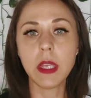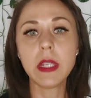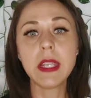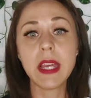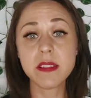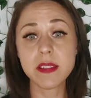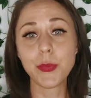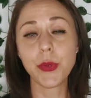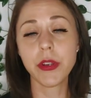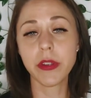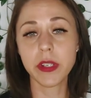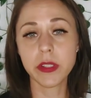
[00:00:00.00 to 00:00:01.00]
And lastly,
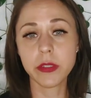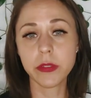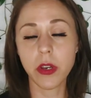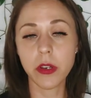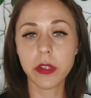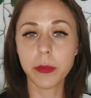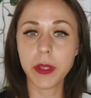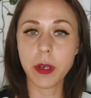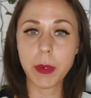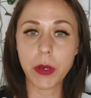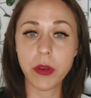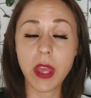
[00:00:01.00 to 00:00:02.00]
we're going to talk a bit
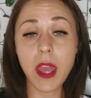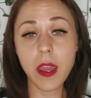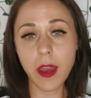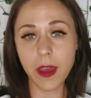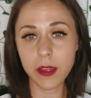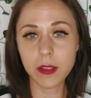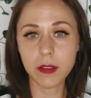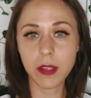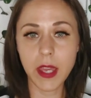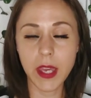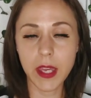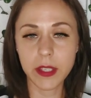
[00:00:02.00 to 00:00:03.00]
about AI
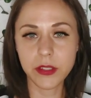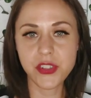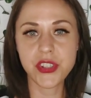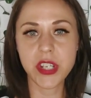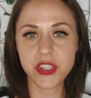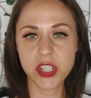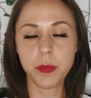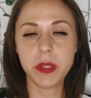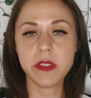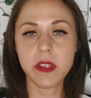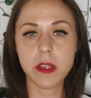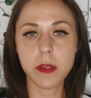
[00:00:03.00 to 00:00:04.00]
and
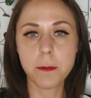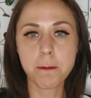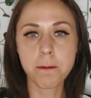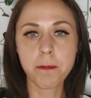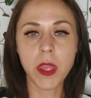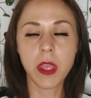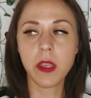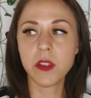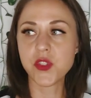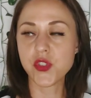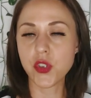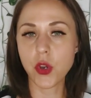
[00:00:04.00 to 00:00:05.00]
ChatGPT.
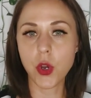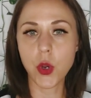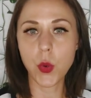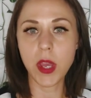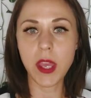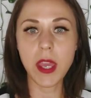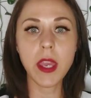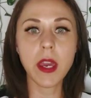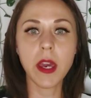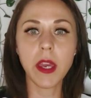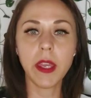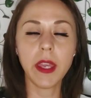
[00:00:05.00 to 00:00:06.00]
So
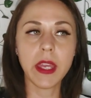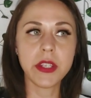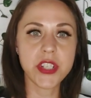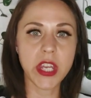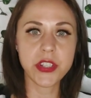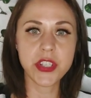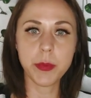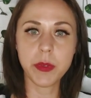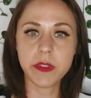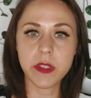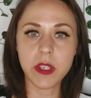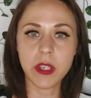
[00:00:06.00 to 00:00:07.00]
AI and
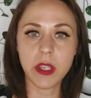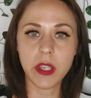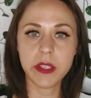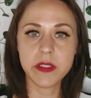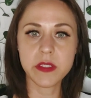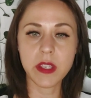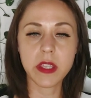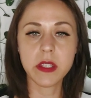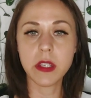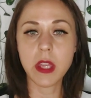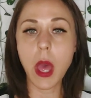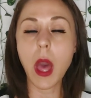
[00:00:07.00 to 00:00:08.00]
ChatGPT is
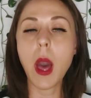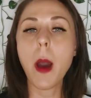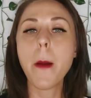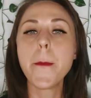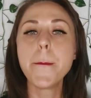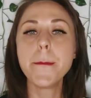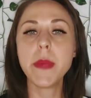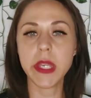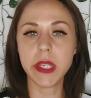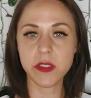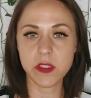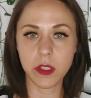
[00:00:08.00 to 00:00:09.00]
an
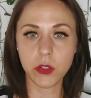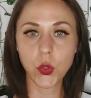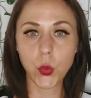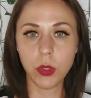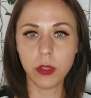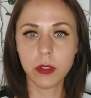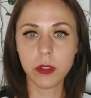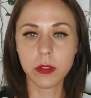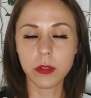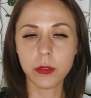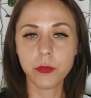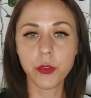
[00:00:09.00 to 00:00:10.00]
amazing tool
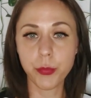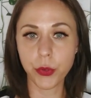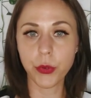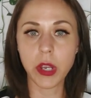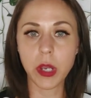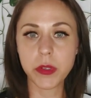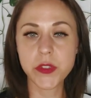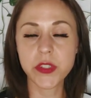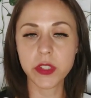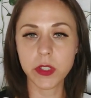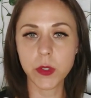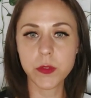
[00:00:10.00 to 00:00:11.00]
for programmers
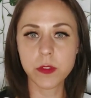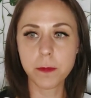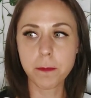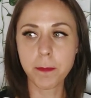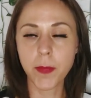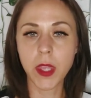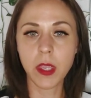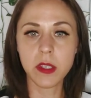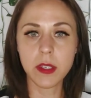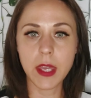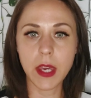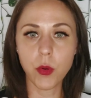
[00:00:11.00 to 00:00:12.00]
to use.
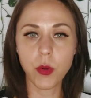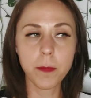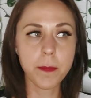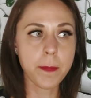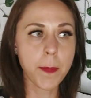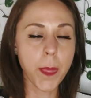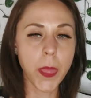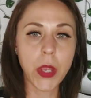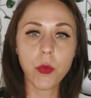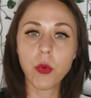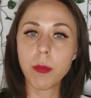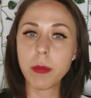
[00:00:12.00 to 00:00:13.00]
Now,
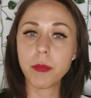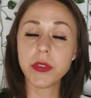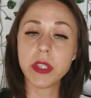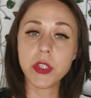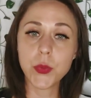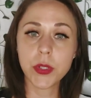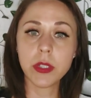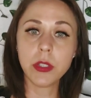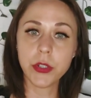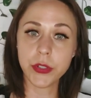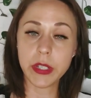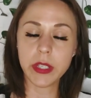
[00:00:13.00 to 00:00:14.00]
remember that you are
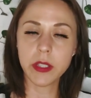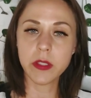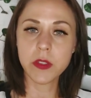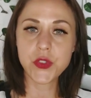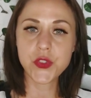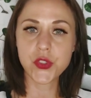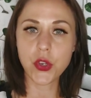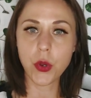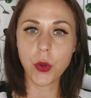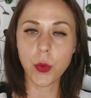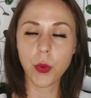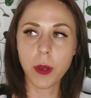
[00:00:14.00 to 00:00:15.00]
learning,
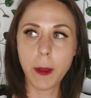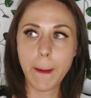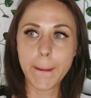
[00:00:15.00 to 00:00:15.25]
so